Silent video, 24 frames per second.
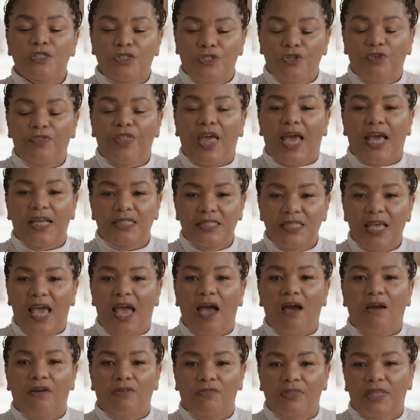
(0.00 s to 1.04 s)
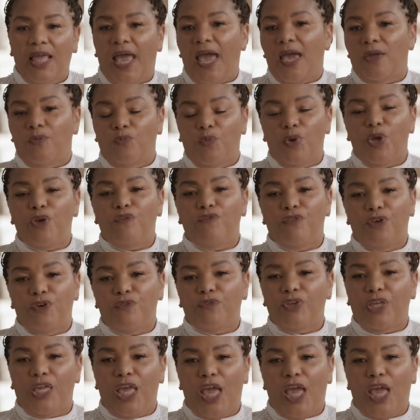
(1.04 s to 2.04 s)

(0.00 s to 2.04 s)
So that's how that red velvet